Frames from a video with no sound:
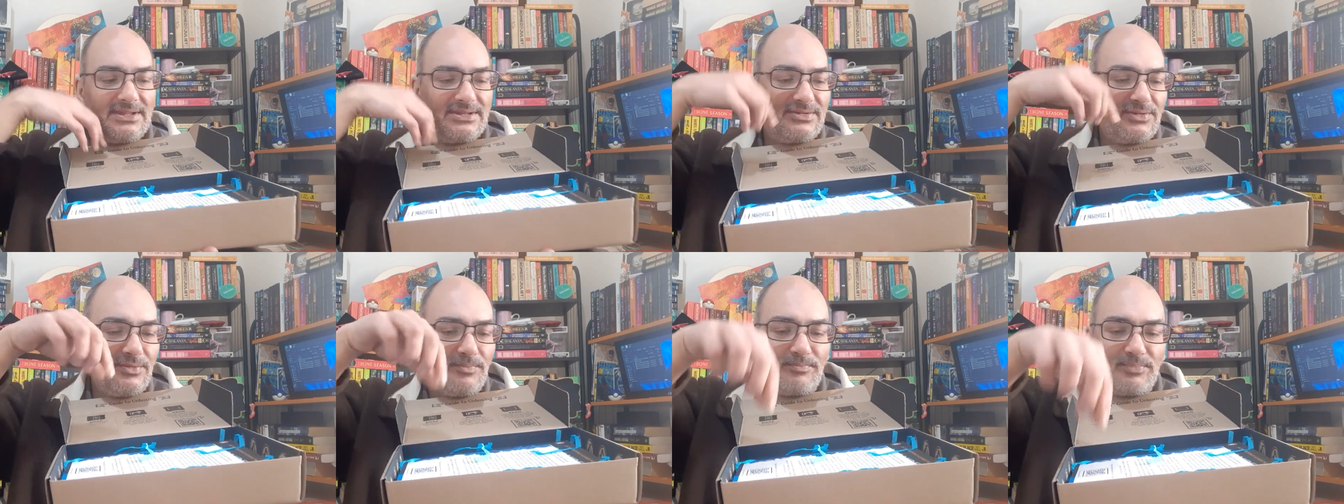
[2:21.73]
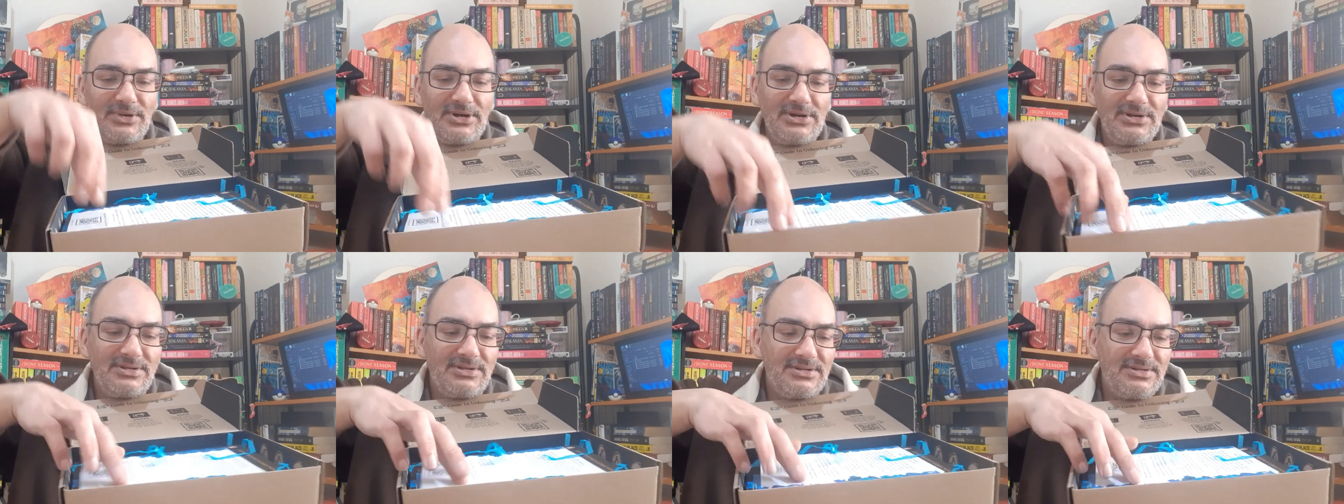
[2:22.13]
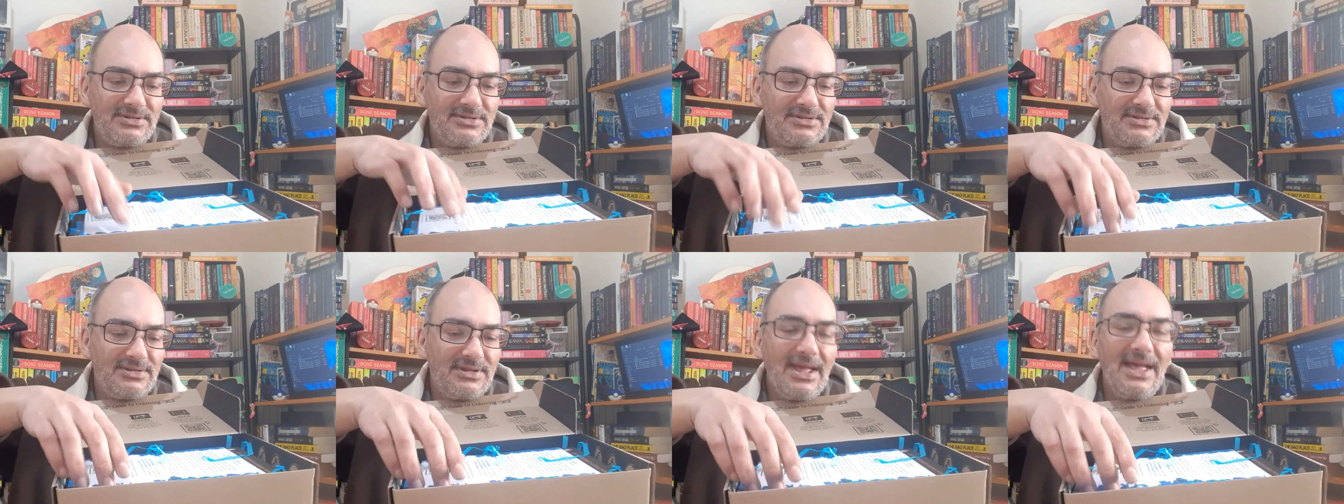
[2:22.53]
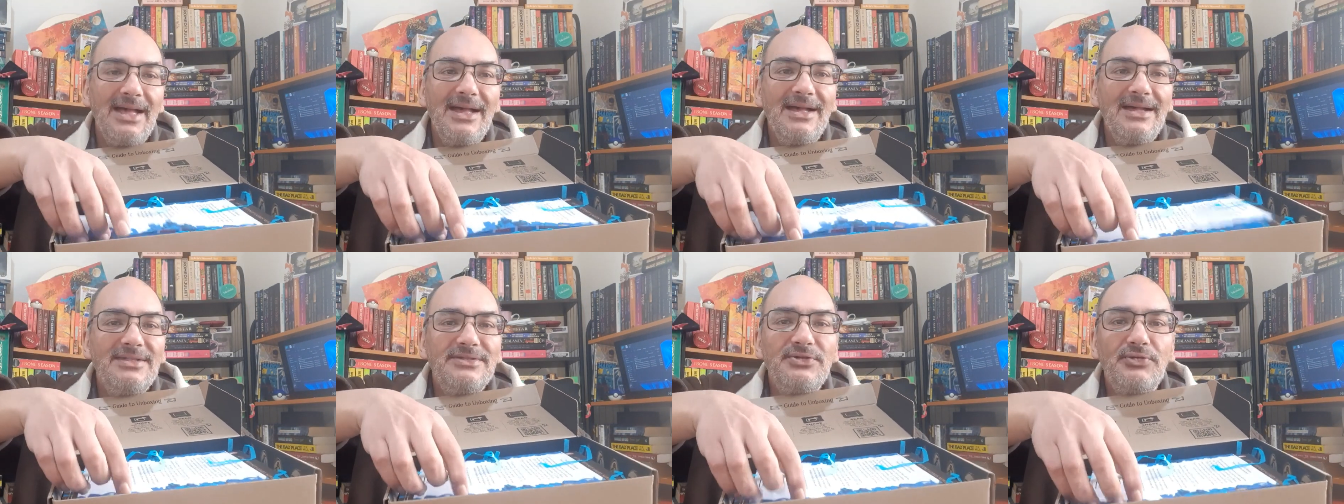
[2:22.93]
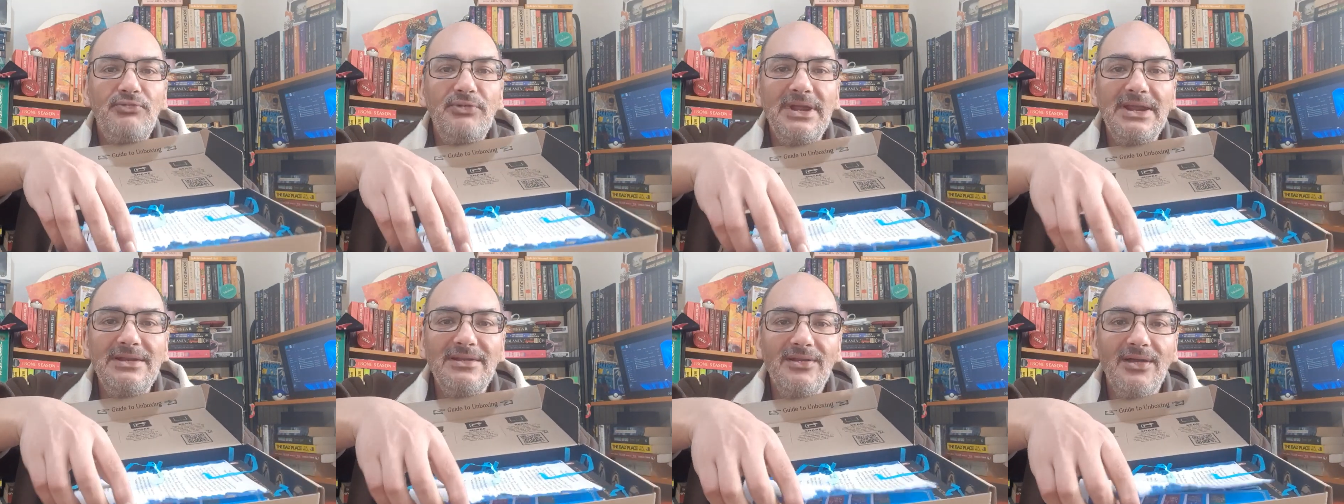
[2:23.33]
it's so blue. It's
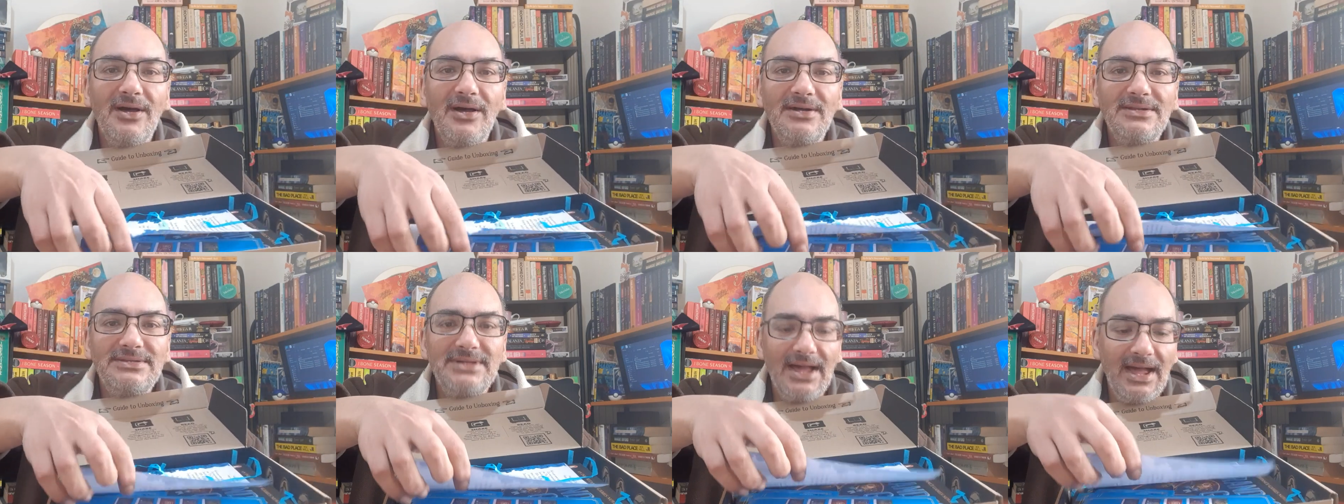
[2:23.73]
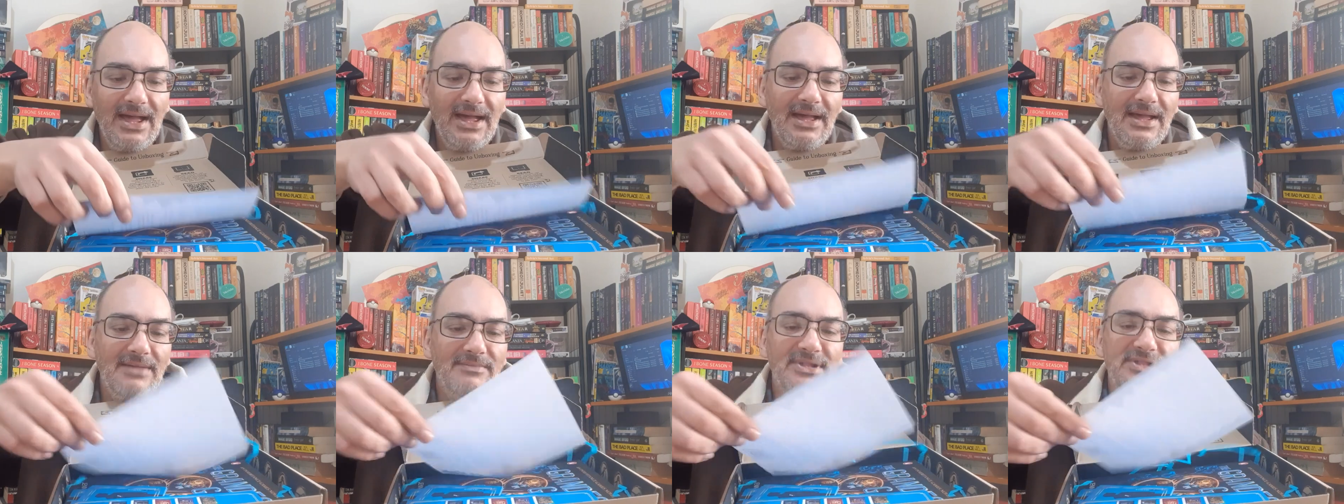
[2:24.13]
read a long time.